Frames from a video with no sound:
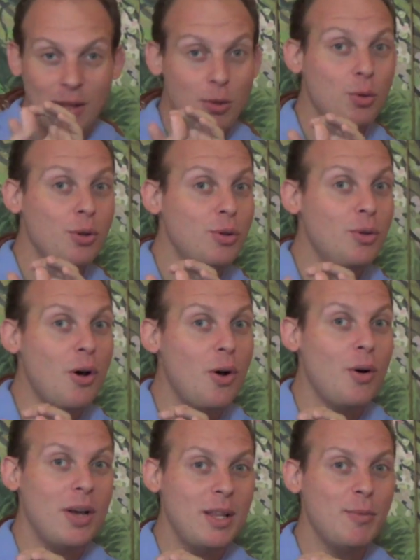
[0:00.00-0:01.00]
Do you
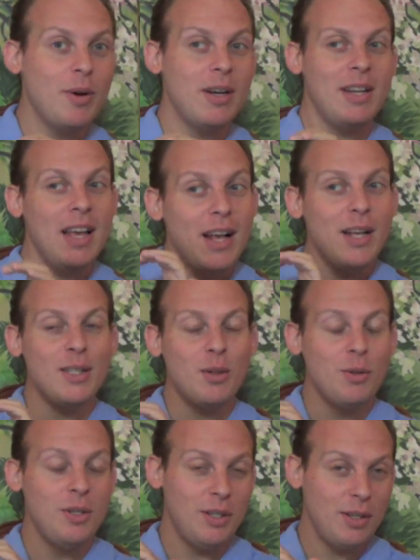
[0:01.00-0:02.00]
know anyone else
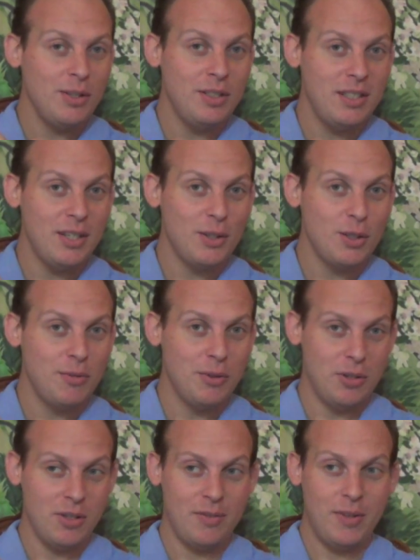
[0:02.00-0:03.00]
who needs concierge
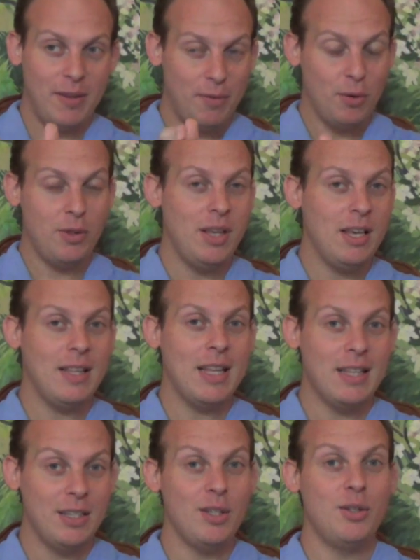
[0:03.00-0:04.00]
services? If you think
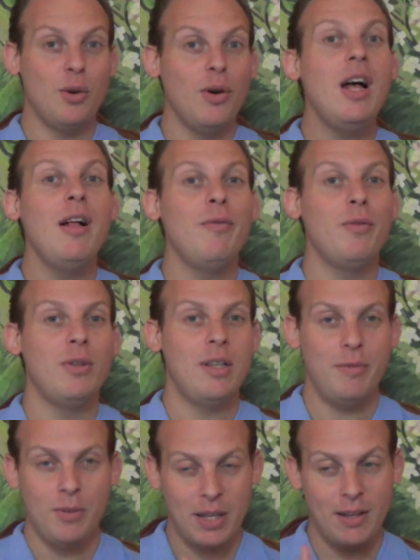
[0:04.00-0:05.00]
that this is so helpful,
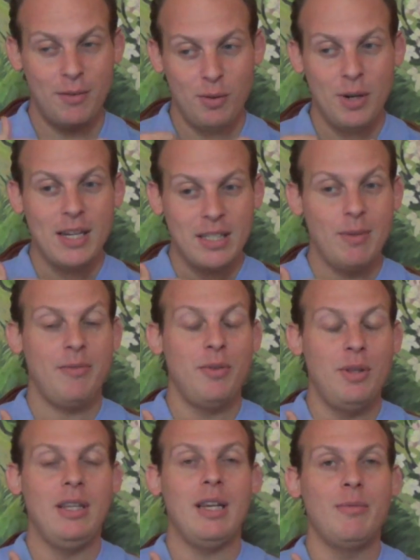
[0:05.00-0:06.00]
if you ask them if you
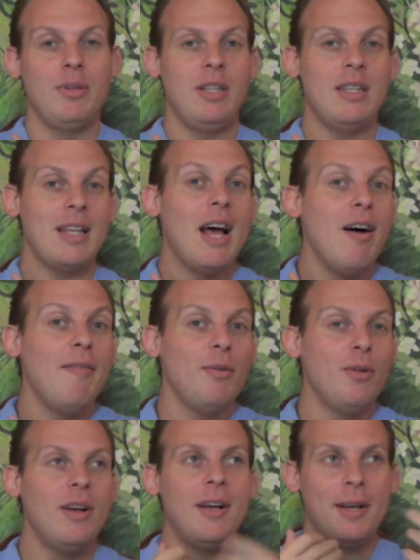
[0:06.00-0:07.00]
think I'm really that
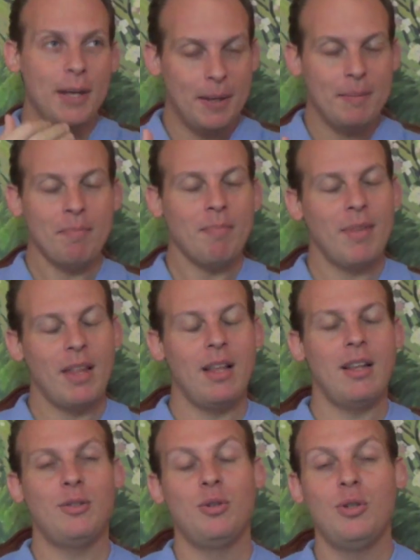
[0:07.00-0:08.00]
helpful,
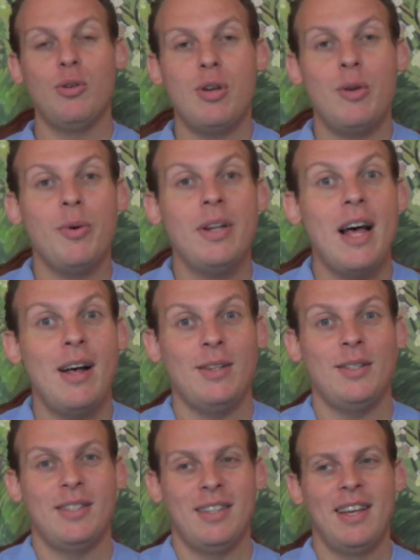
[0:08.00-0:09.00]
do you know anyone else,